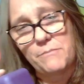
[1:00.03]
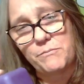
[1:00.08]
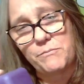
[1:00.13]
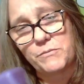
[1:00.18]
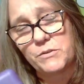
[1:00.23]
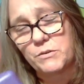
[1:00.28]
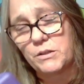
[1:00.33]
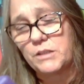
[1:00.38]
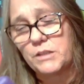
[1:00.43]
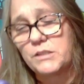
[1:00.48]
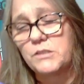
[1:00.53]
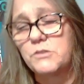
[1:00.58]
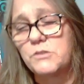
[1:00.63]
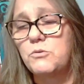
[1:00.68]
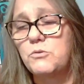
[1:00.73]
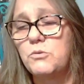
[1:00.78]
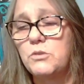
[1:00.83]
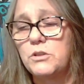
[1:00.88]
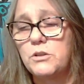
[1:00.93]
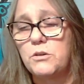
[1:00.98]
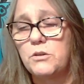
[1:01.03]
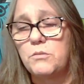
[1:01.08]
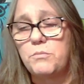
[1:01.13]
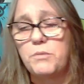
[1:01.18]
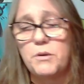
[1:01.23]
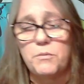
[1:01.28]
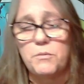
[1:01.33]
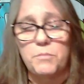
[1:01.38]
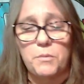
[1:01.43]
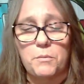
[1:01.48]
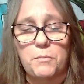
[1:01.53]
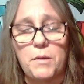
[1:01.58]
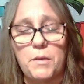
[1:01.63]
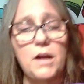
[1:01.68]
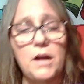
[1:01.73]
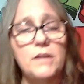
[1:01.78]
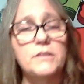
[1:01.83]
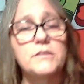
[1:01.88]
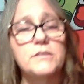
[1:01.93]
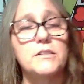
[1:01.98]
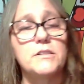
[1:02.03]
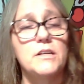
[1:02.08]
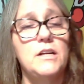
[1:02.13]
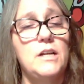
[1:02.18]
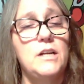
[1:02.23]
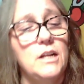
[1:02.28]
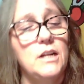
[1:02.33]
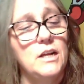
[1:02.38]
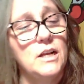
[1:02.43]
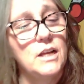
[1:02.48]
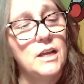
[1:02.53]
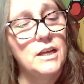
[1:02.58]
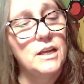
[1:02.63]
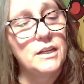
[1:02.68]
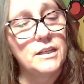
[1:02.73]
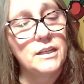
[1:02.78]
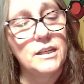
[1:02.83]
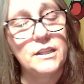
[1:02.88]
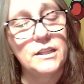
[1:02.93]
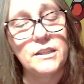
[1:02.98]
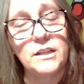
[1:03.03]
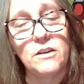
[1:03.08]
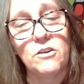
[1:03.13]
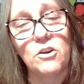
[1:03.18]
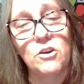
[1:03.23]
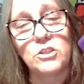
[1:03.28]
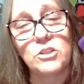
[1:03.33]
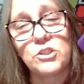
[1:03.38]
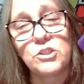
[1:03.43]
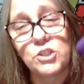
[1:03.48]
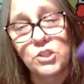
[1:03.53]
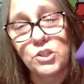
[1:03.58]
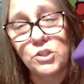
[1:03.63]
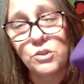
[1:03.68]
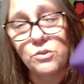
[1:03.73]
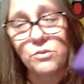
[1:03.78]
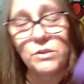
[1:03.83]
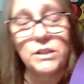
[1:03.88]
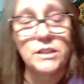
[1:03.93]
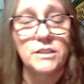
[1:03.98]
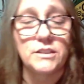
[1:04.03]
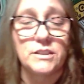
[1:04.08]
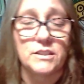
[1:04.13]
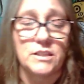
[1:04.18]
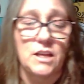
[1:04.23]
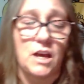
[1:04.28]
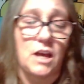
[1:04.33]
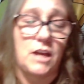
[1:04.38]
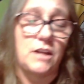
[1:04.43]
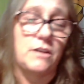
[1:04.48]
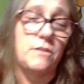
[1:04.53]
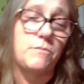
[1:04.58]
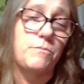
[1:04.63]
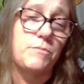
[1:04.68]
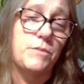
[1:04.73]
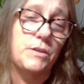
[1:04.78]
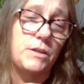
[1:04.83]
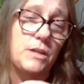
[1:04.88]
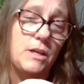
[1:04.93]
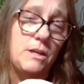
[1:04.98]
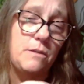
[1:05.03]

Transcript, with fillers: so we got this cool little purple box. And again, there are two inside, okay?